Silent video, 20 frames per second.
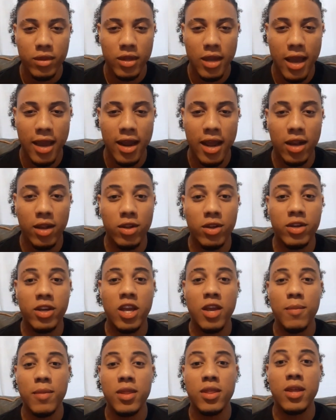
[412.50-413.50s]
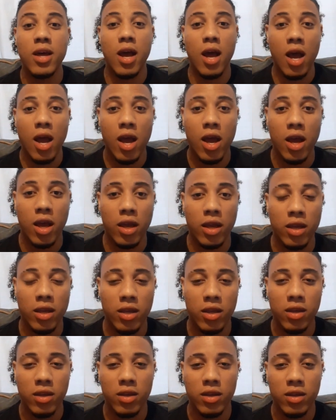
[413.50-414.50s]
and I look him in the eye
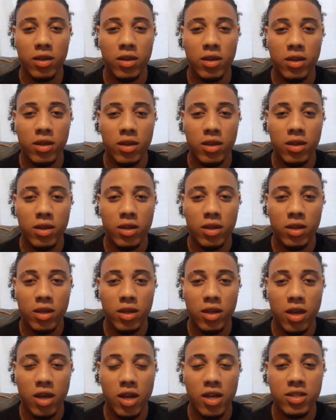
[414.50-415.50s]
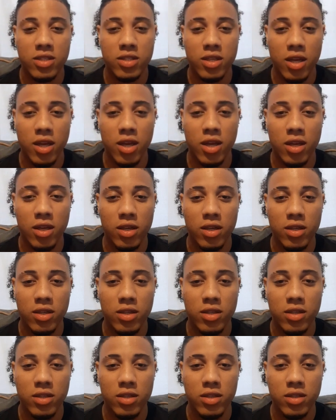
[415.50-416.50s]
and I say,
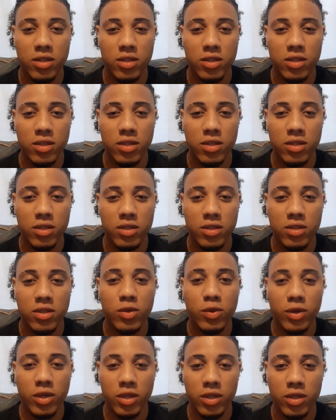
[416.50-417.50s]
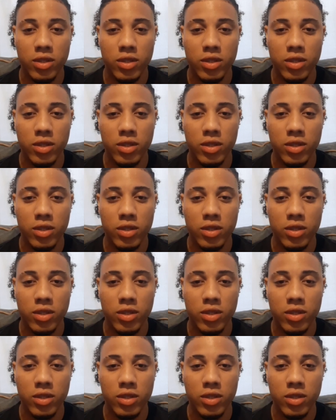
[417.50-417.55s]
"Do it."